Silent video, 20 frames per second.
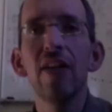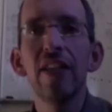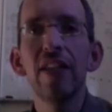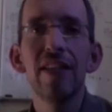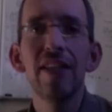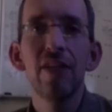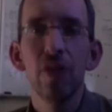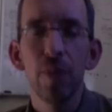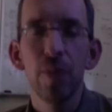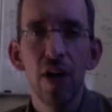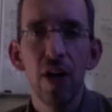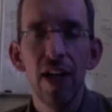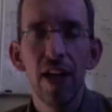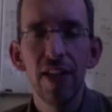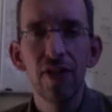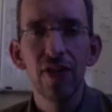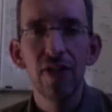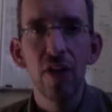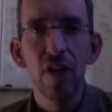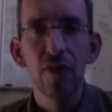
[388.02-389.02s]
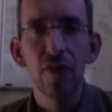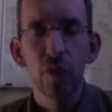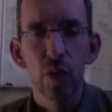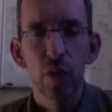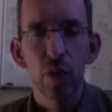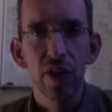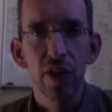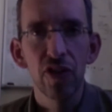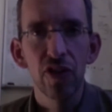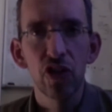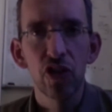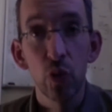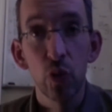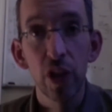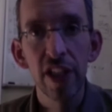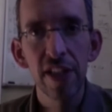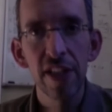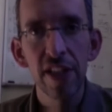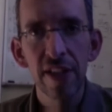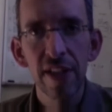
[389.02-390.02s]
an enterprise software
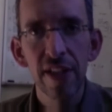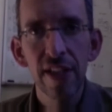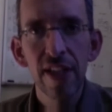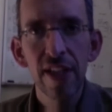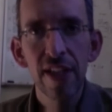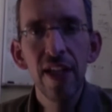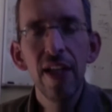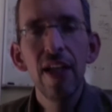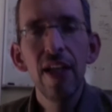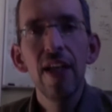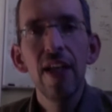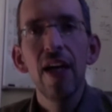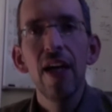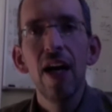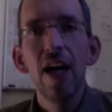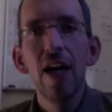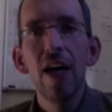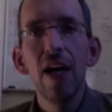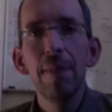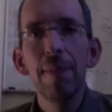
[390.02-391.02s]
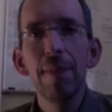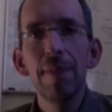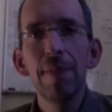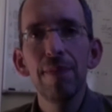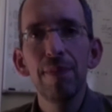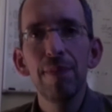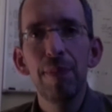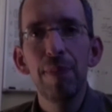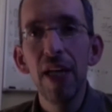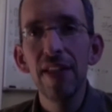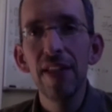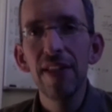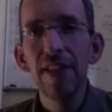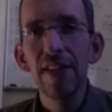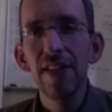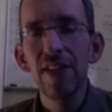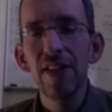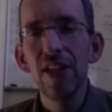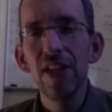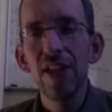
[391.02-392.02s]
suite.
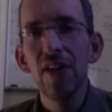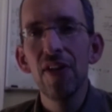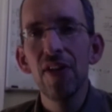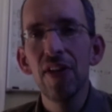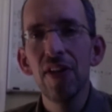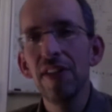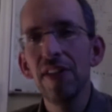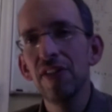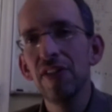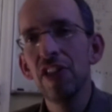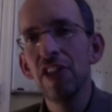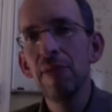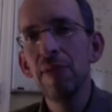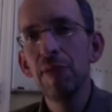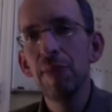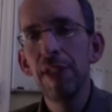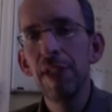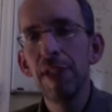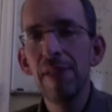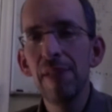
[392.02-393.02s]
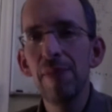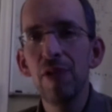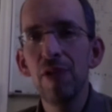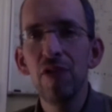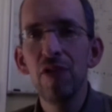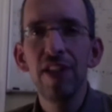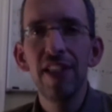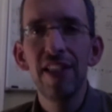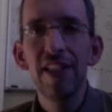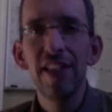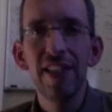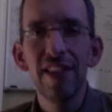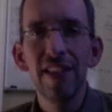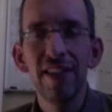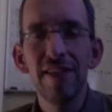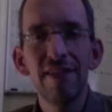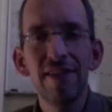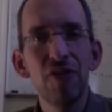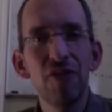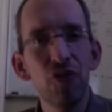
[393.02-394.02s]
But they seem to be moving in
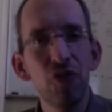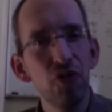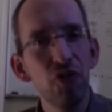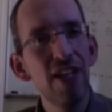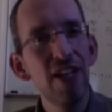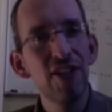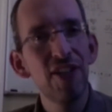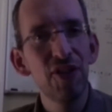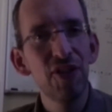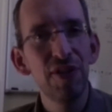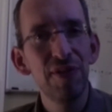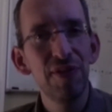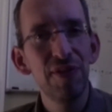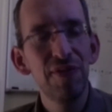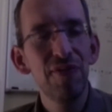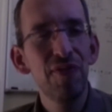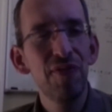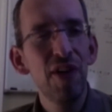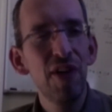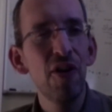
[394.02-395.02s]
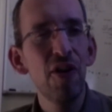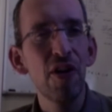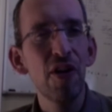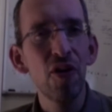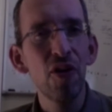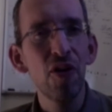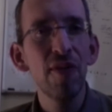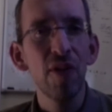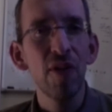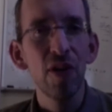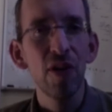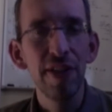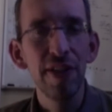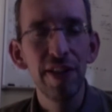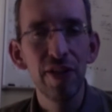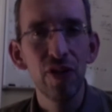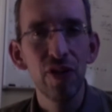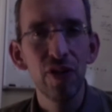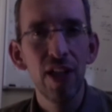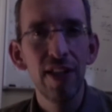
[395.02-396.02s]
a direction fairly cleverly
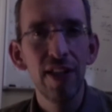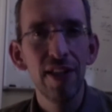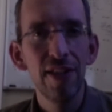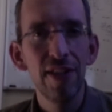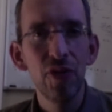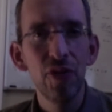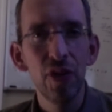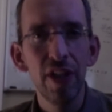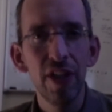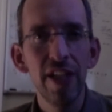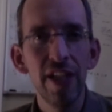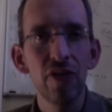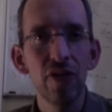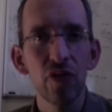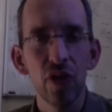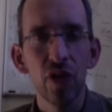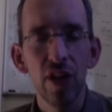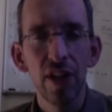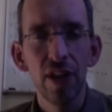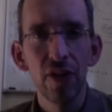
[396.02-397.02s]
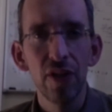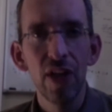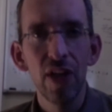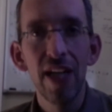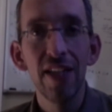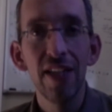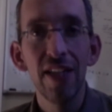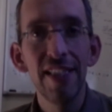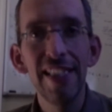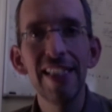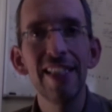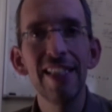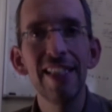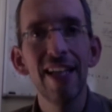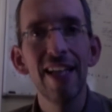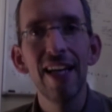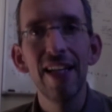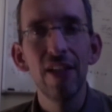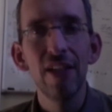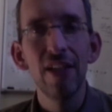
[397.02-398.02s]
to try to do an end run around needing
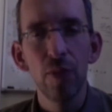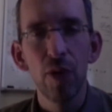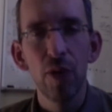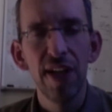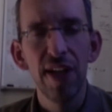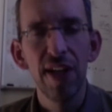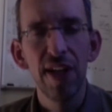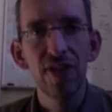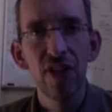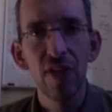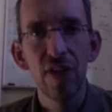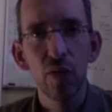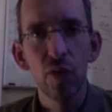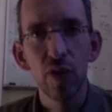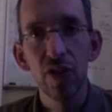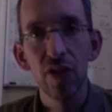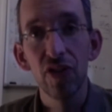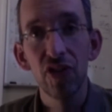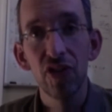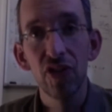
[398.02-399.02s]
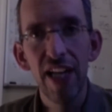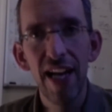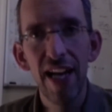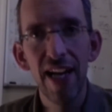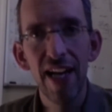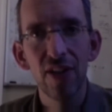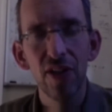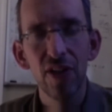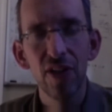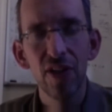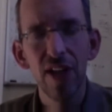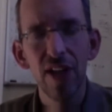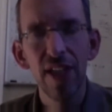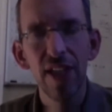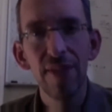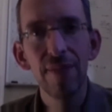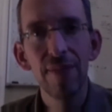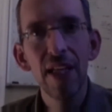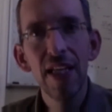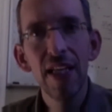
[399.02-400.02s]
that enterprise software stack, right?
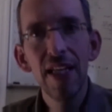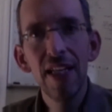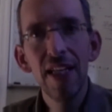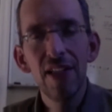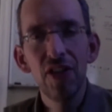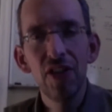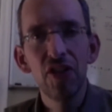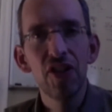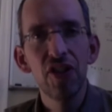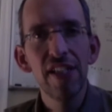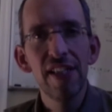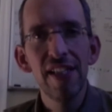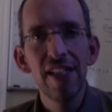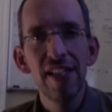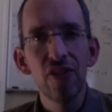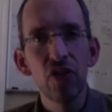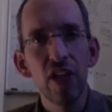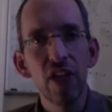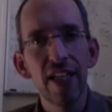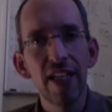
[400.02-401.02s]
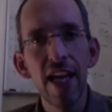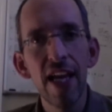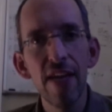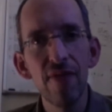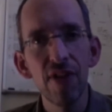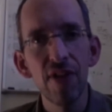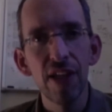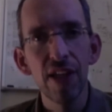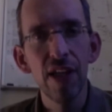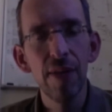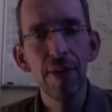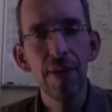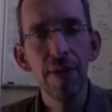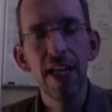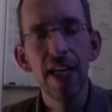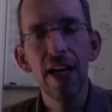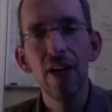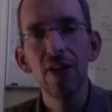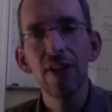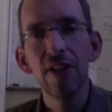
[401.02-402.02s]
You see things like Haven coming
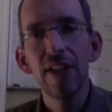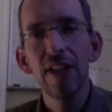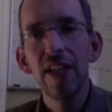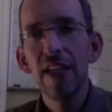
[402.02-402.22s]
out,